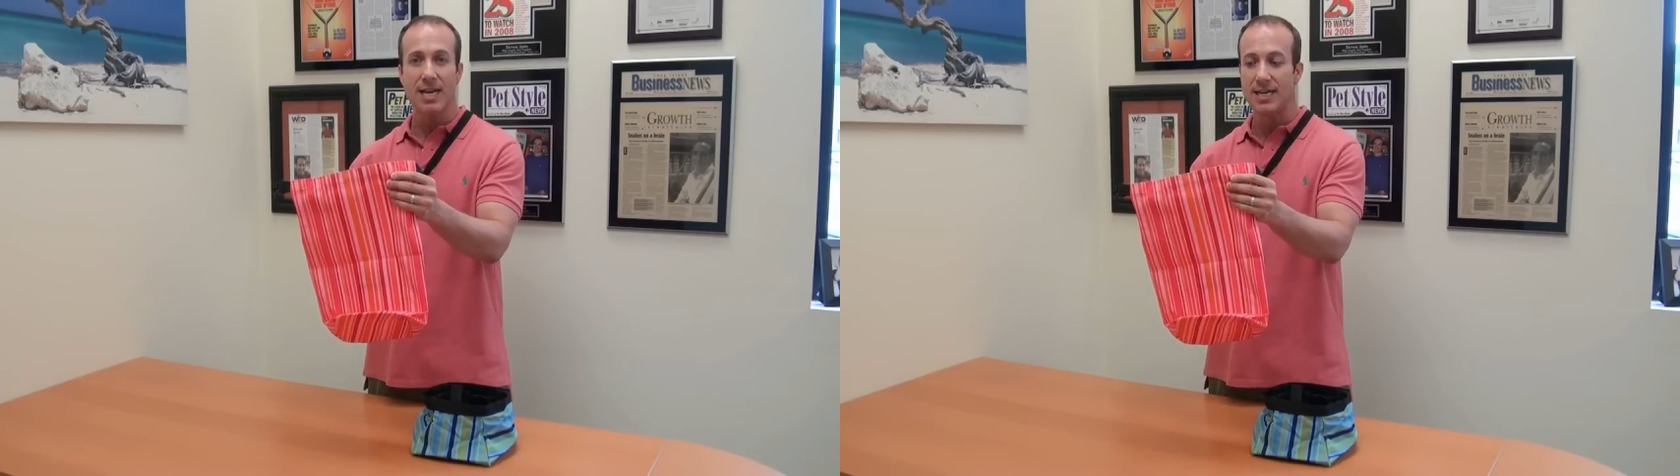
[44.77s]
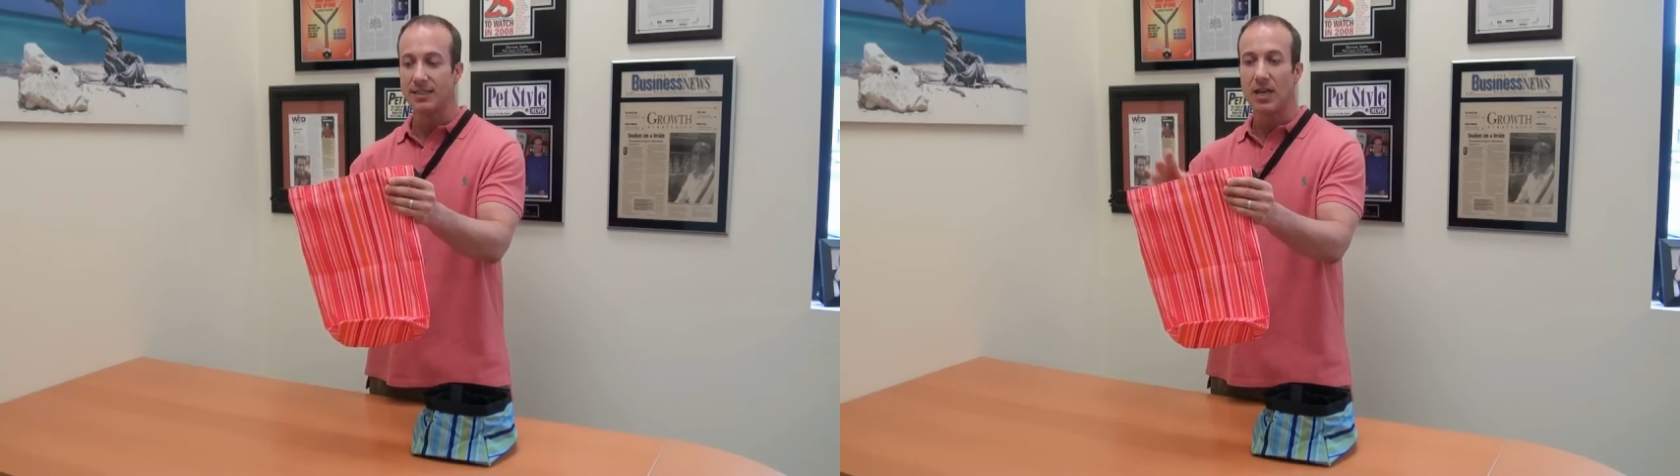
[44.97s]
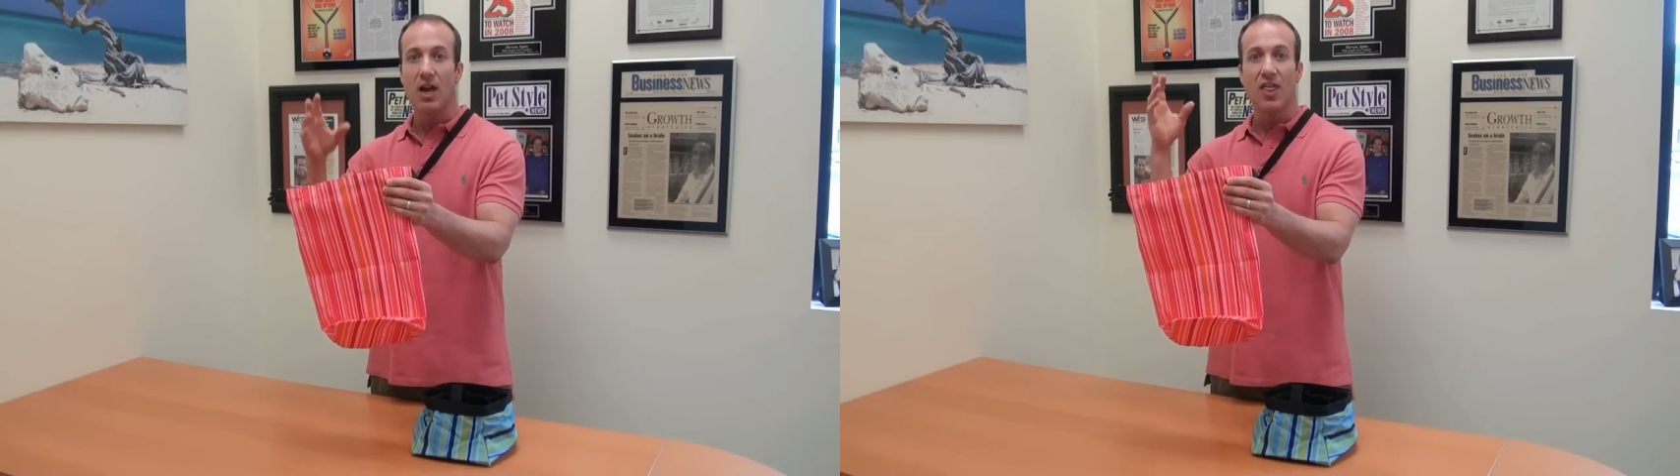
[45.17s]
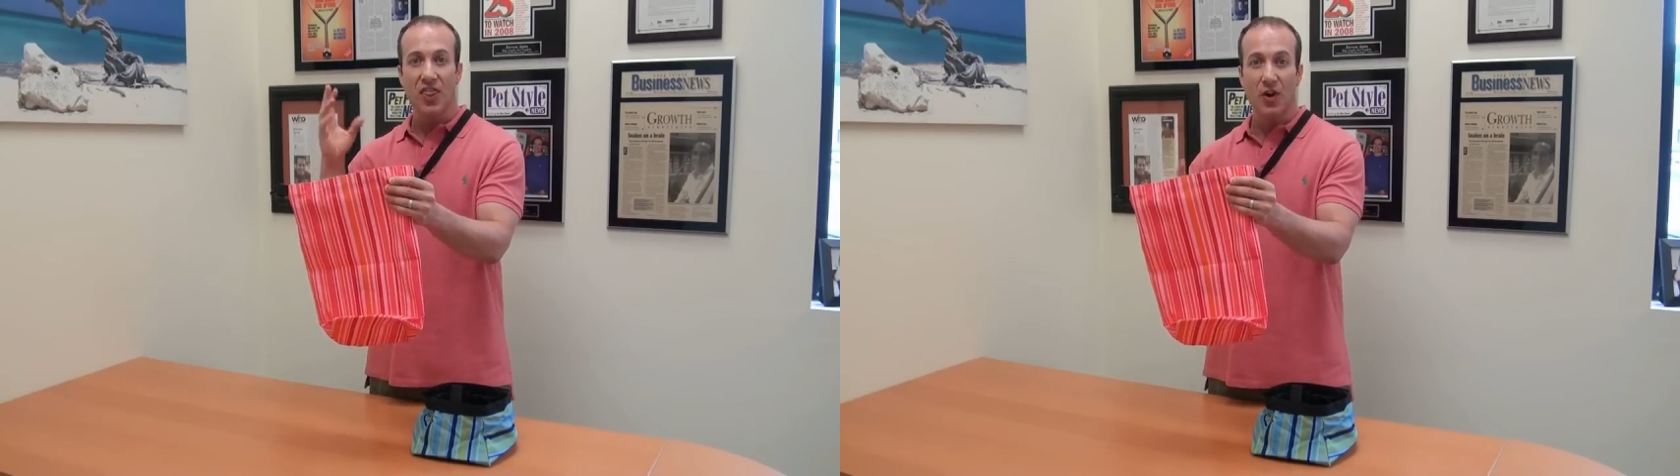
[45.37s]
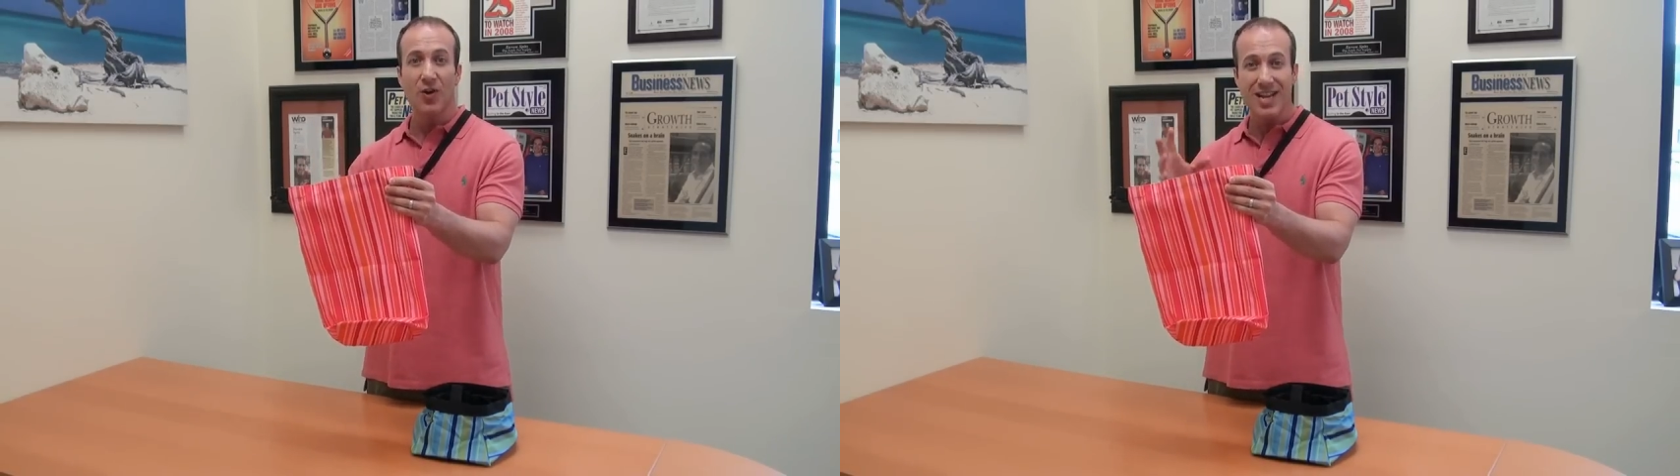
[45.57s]
is
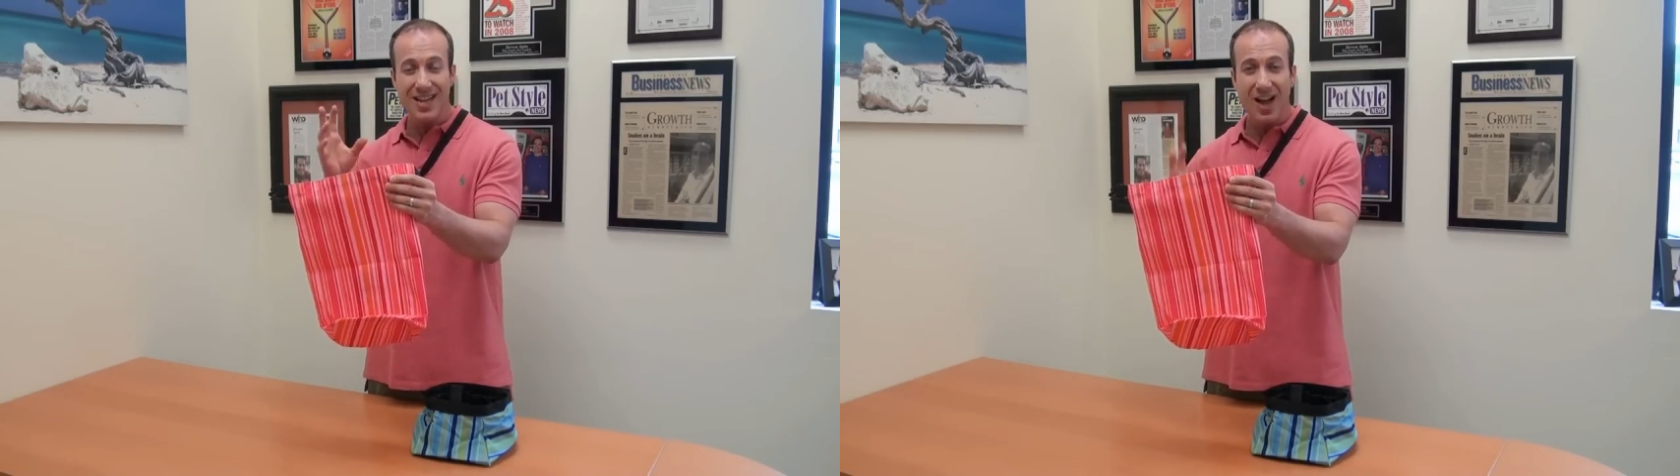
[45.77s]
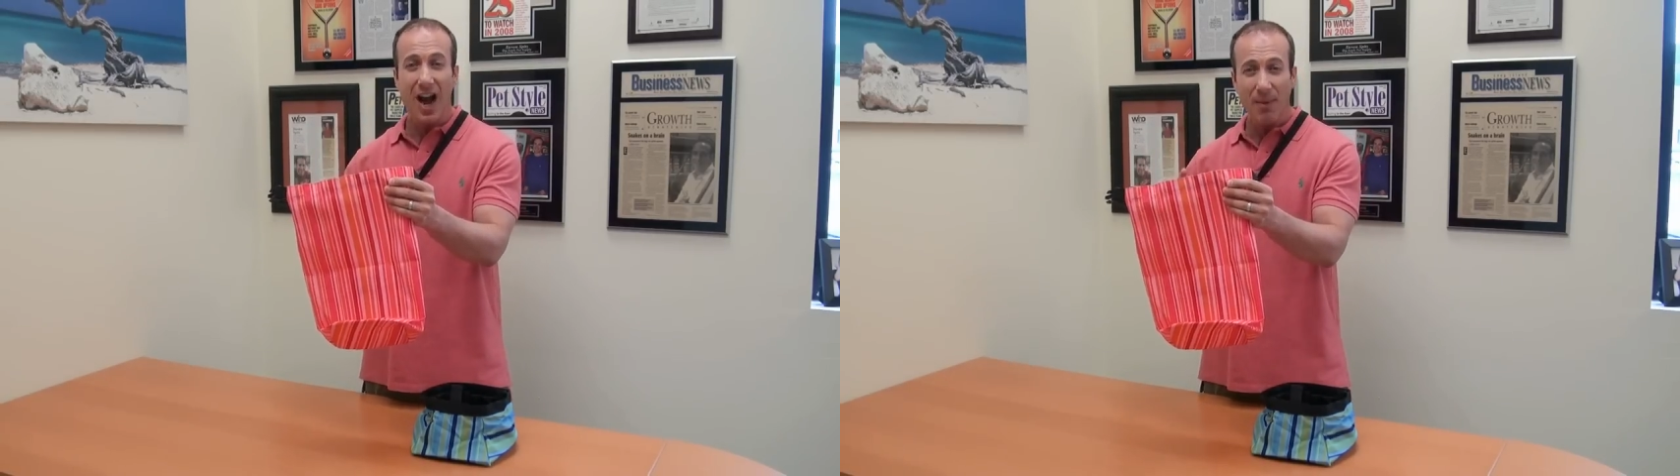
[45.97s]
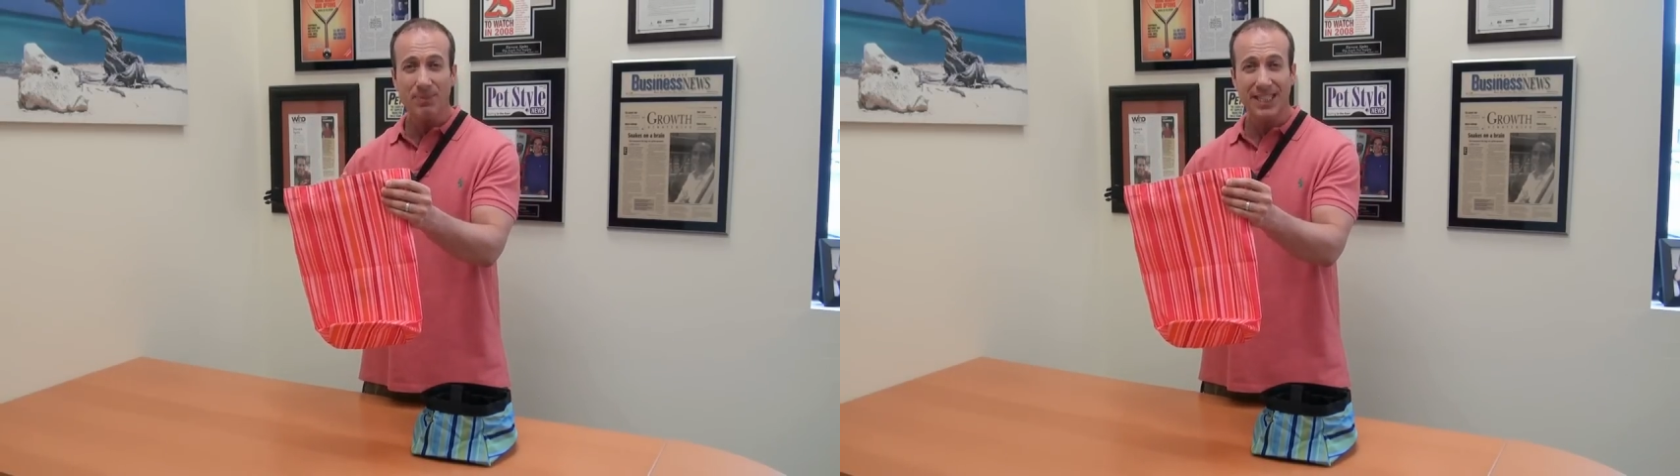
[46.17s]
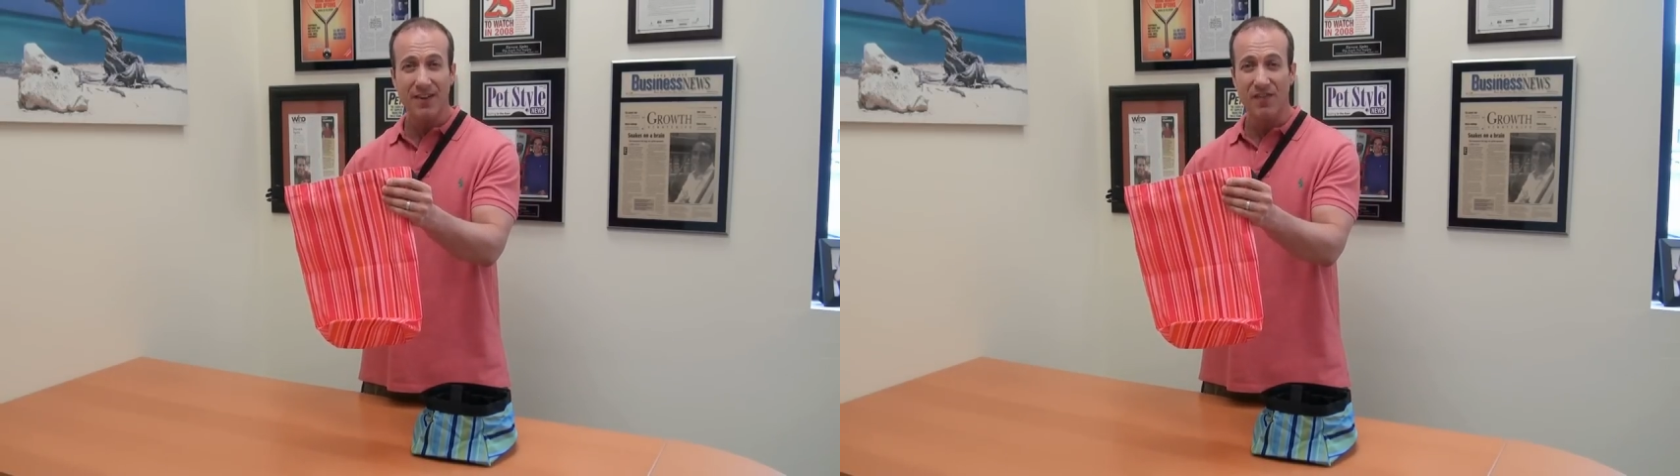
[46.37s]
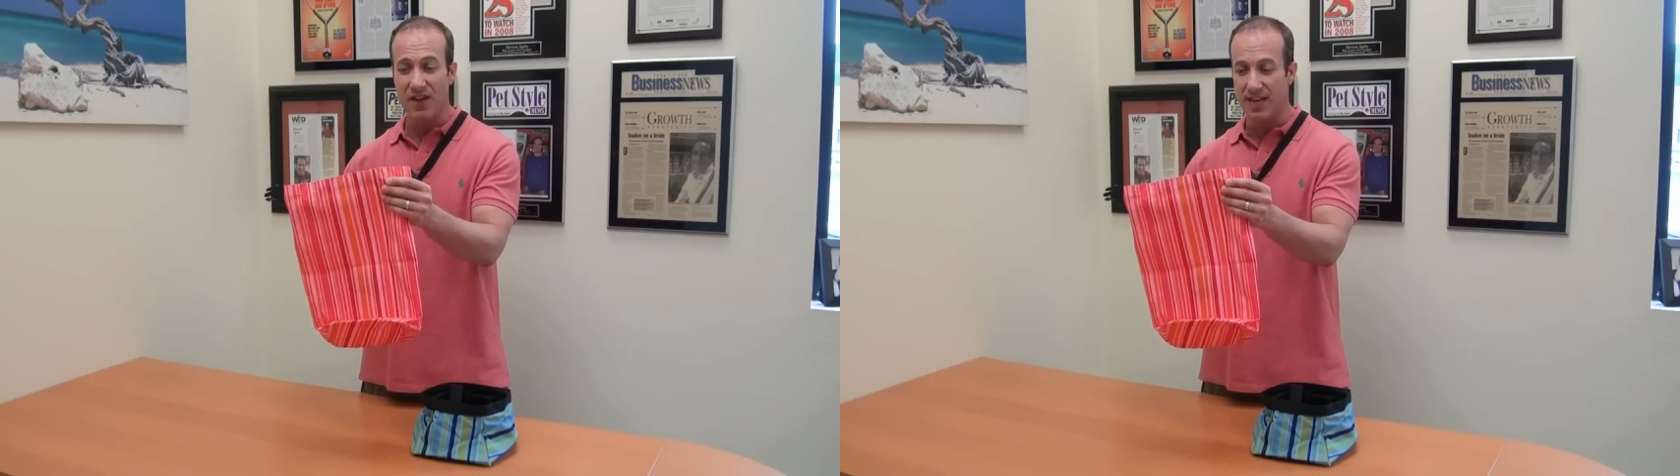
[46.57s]
30 cups
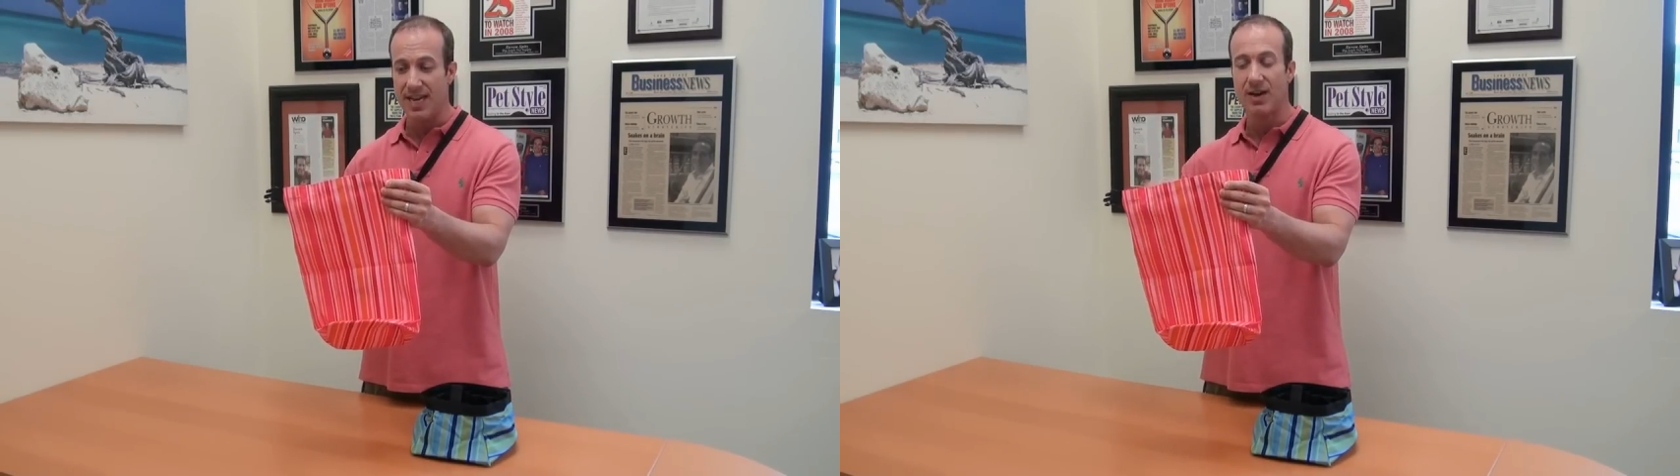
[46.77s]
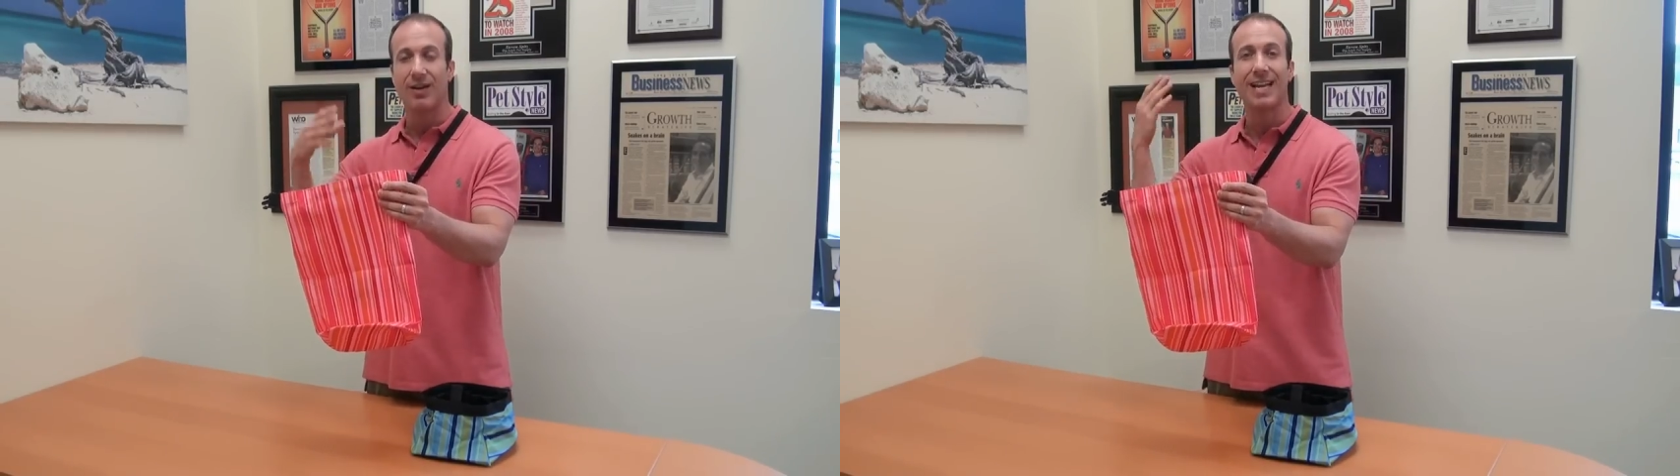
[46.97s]
can fit in here.